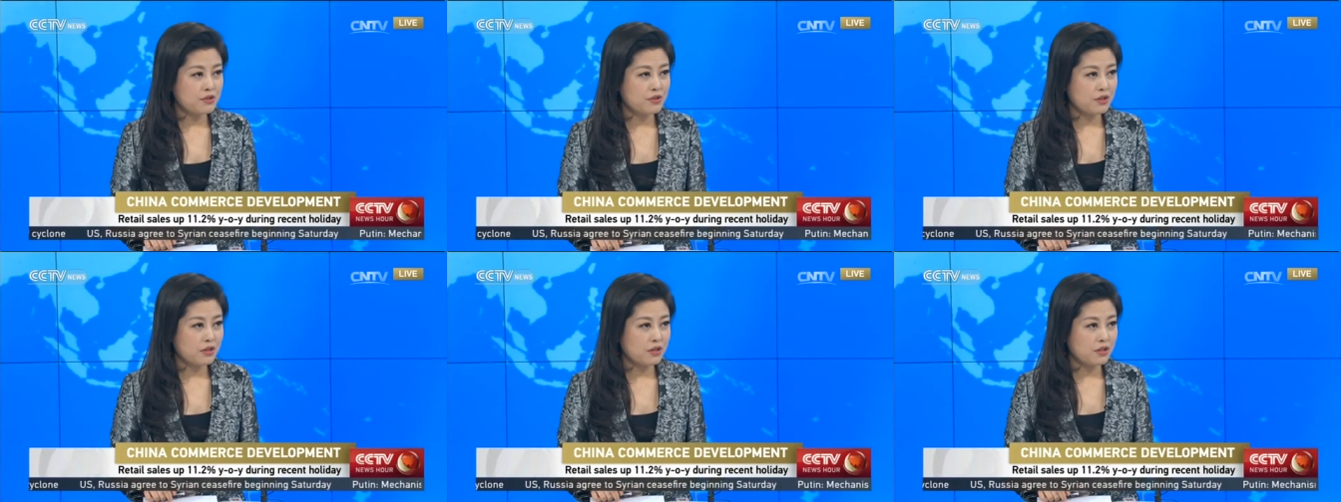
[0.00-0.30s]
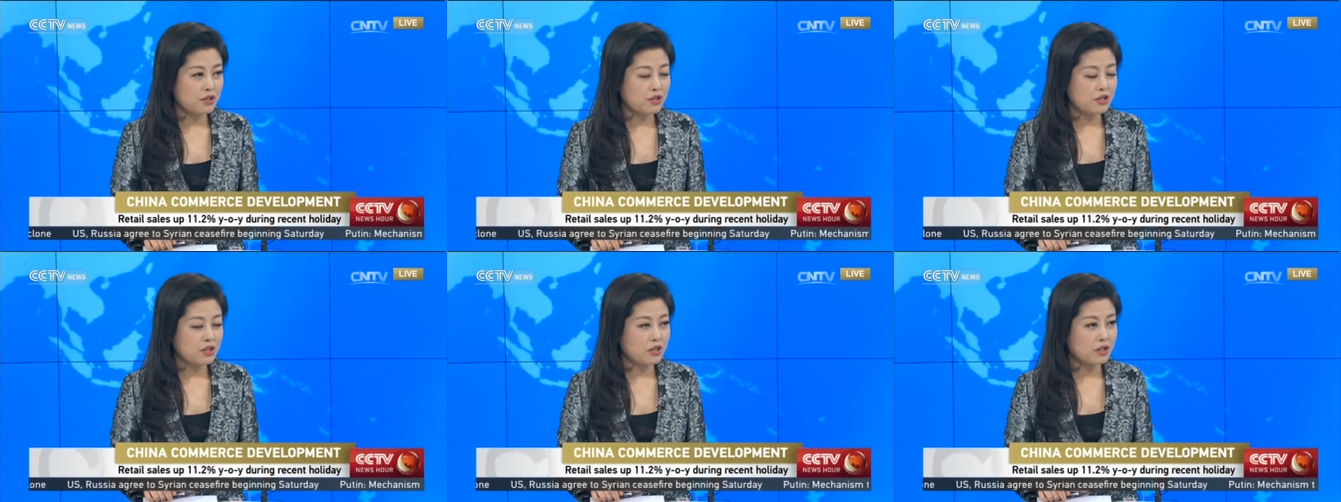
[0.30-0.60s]

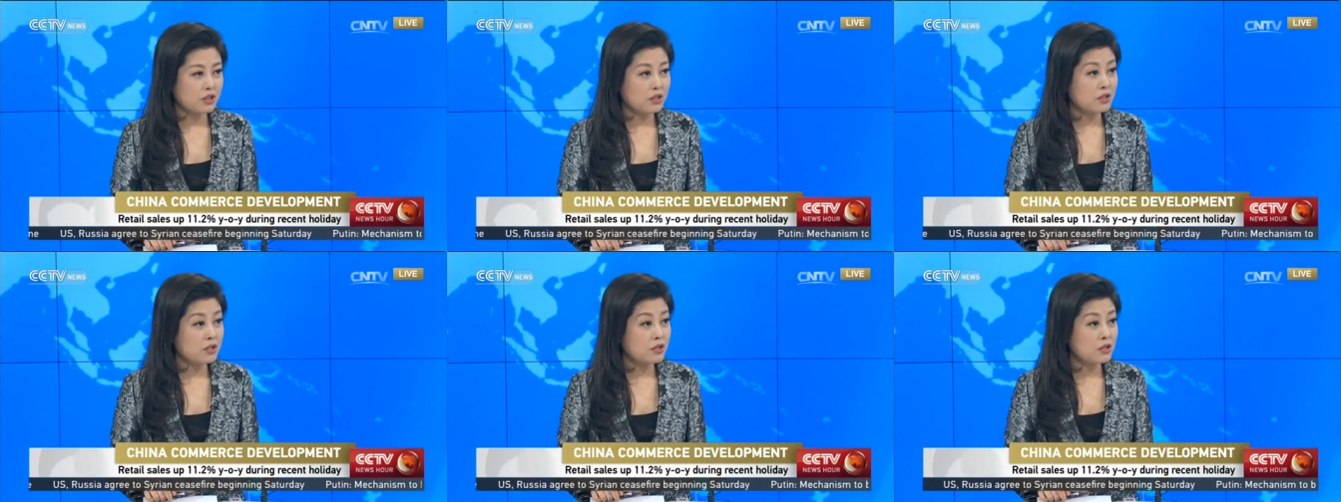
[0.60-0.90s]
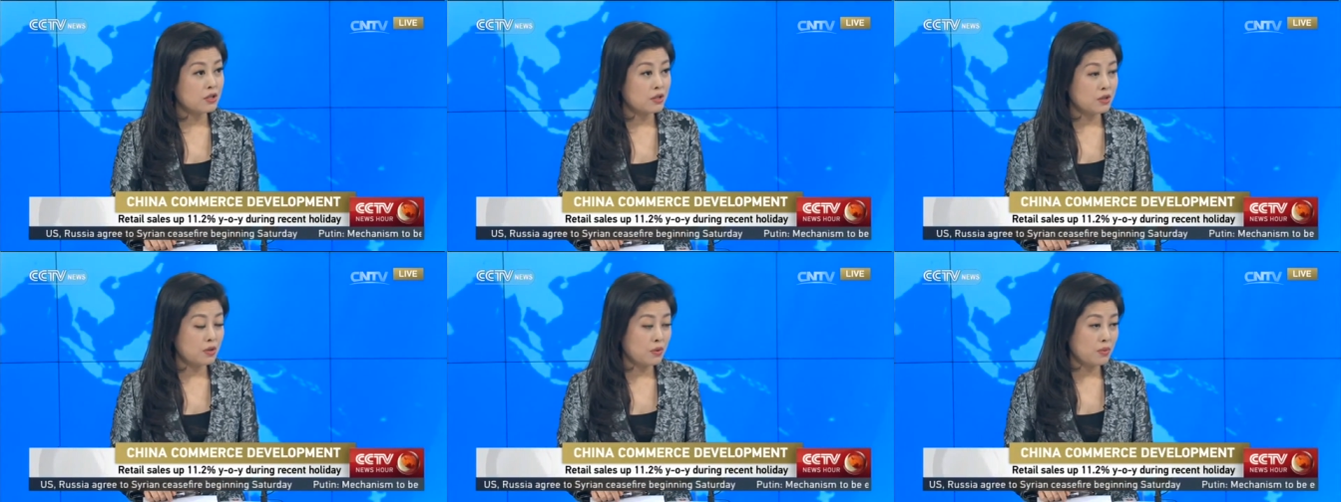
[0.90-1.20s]
that
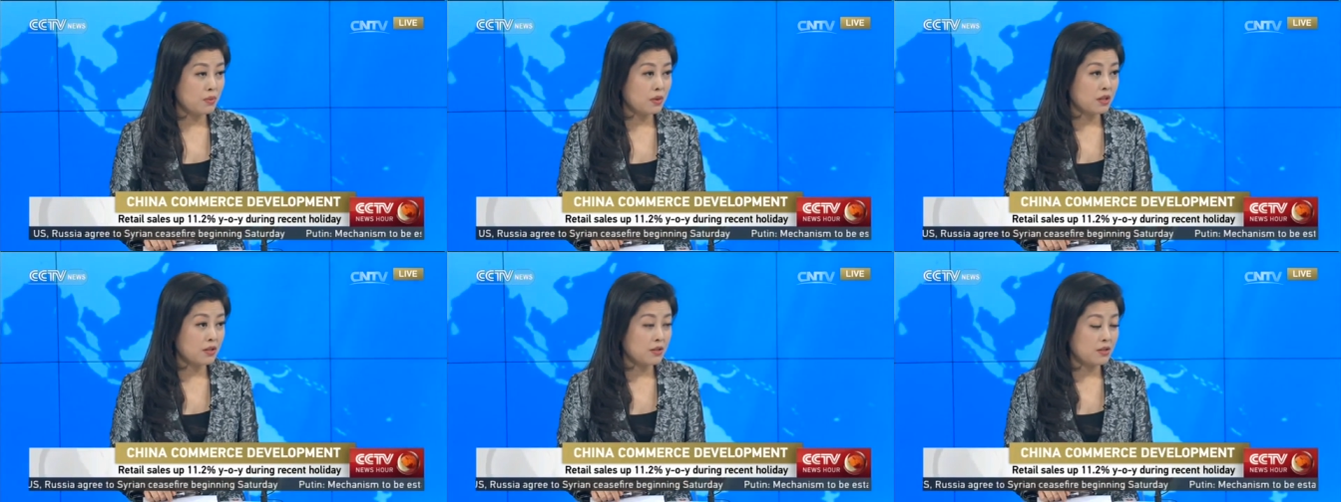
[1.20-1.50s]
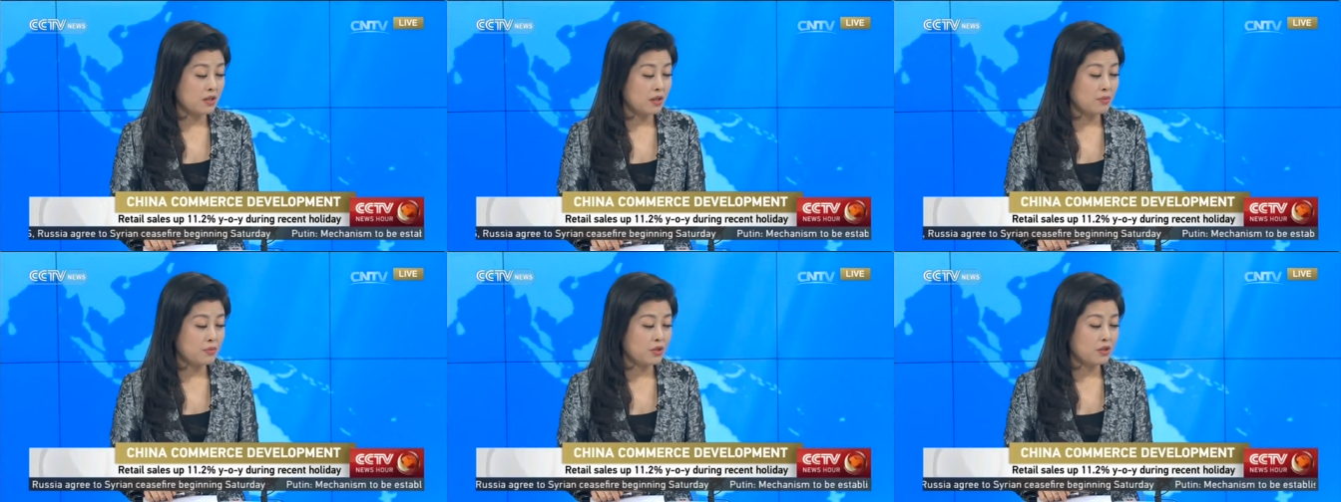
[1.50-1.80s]

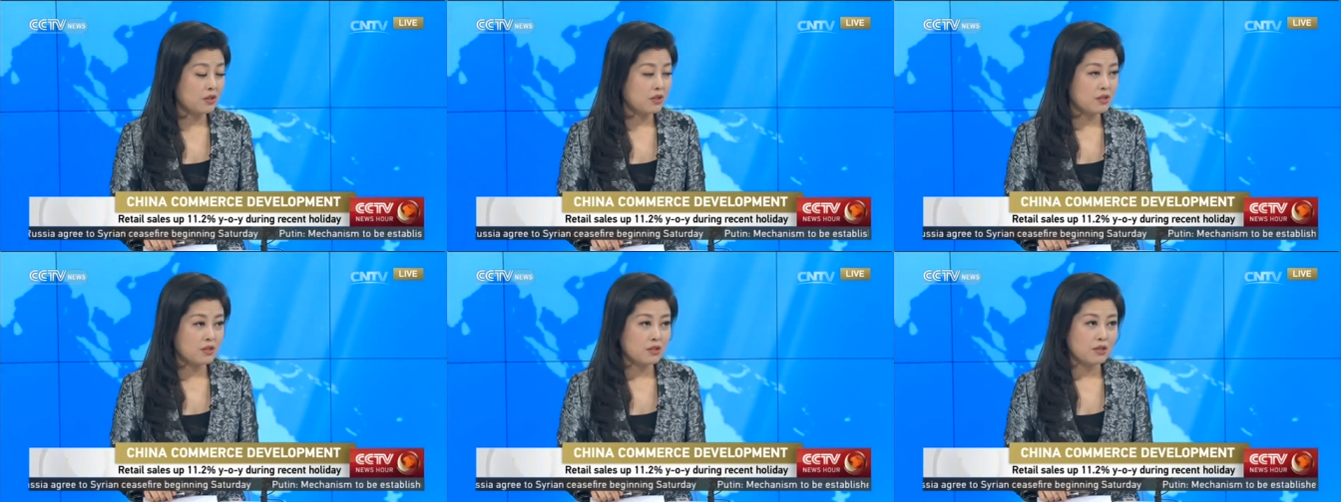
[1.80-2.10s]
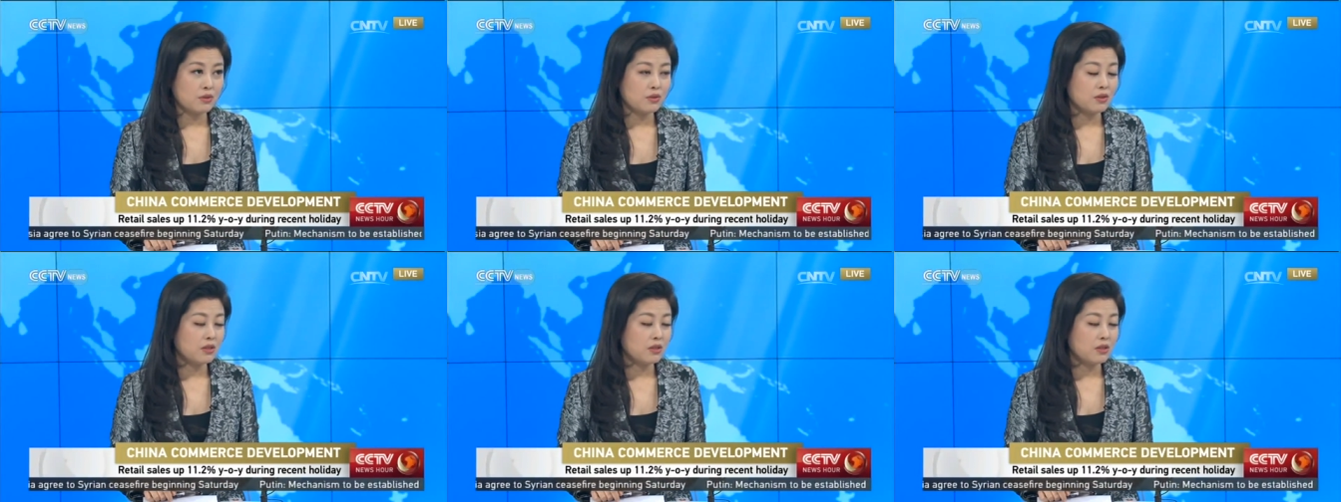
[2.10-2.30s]
consumption is still